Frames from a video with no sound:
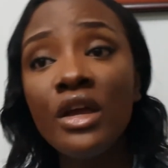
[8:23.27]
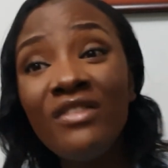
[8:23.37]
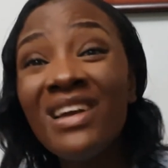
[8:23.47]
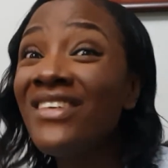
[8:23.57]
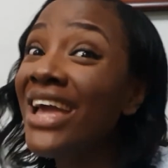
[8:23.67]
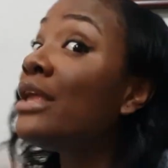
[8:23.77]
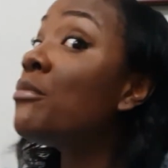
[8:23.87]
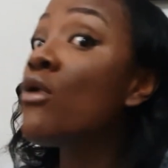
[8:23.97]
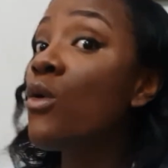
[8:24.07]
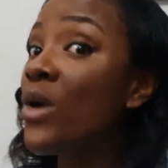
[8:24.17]
If you have any
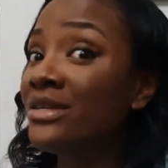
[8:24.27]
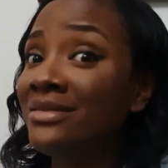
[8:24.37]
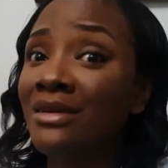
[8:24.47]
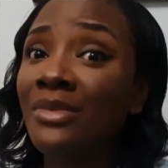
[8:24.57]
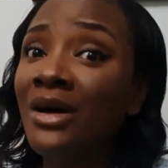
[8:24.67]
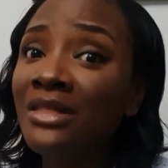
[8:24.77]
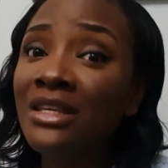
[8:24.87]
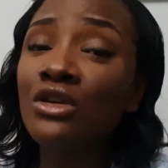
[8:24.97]
more questions about this,